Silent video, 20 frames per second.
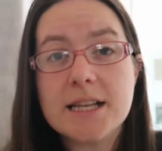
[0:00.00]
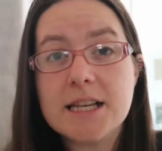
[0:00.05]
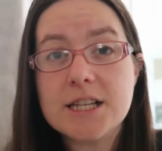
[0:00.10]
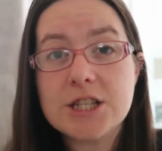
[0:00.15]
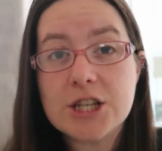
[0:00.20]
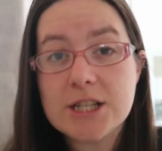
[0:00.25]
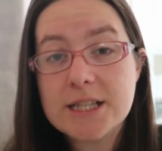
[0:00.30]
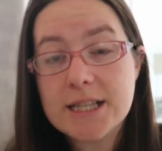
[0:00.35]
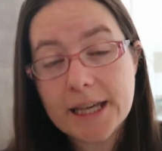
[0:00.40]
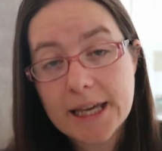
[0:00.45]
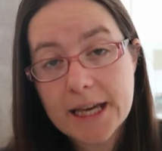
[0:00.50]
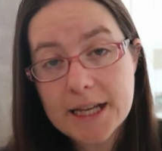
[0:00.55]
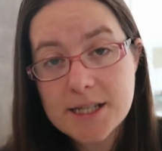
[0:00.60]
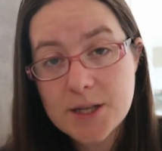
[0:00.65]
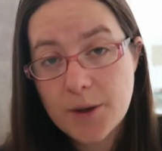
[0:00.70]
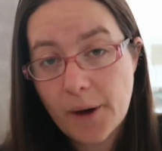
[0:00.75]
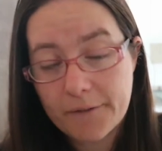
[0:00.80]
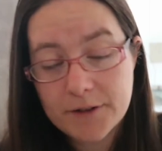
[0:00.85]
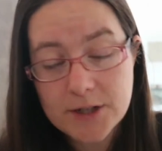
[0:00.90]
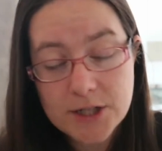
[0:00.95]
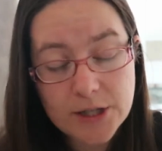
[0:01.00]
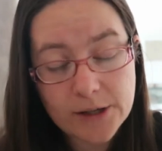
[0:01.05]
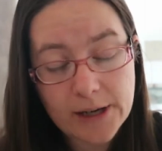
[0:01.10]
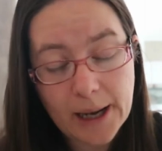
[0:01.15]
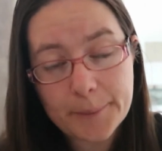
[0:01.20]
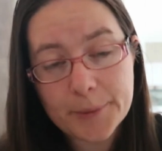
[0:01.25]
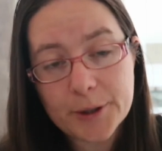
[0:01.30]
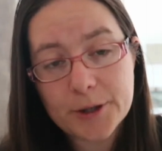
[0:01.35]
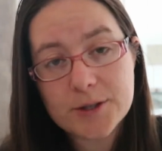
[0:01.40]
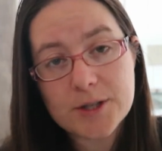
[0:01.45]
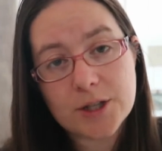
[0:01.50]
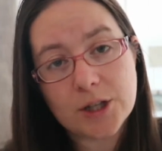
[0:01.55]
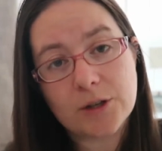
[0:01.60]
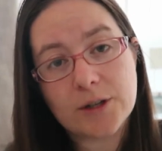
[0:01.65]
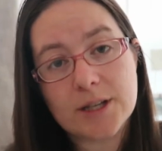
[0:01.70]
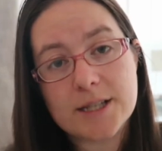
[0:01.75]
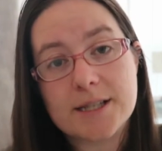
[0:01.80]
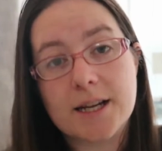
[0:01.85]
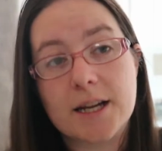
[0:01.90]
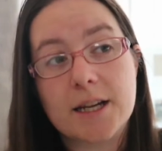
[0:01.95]
it's just the kids who have to do lap books and
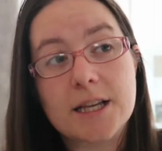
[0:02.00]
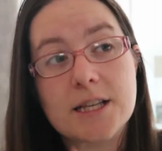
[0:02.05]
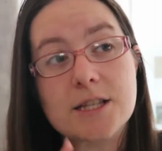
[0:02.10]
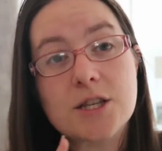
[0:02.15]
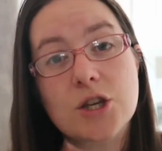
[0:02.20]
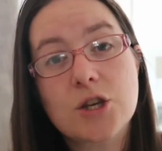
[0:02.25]
unit studies?